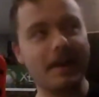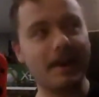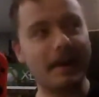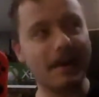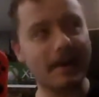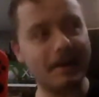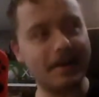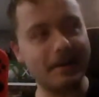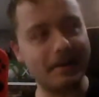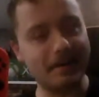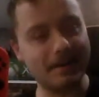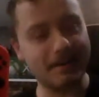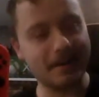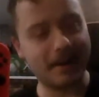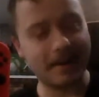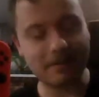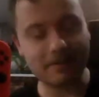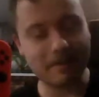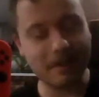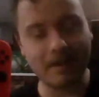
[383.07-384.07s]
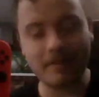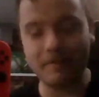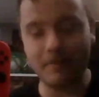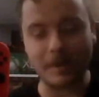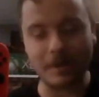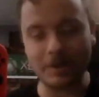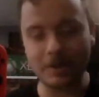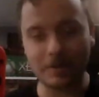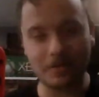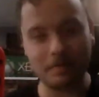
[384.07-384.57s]
I don't have
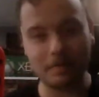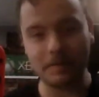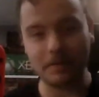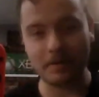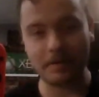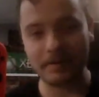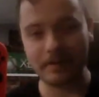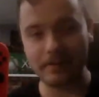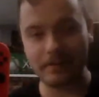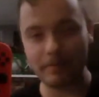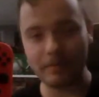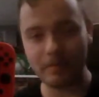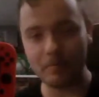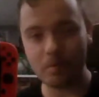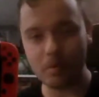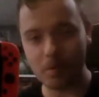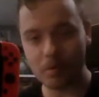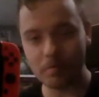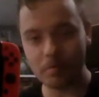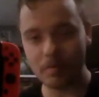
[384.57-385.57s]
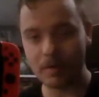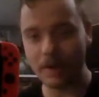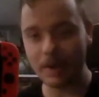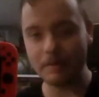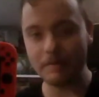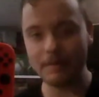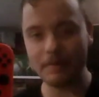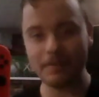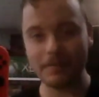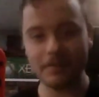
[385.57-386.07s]
much experience with portable
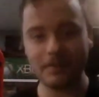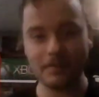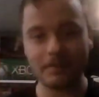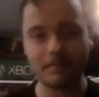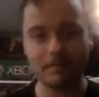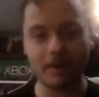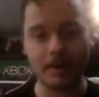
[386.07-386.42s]
gaming systems.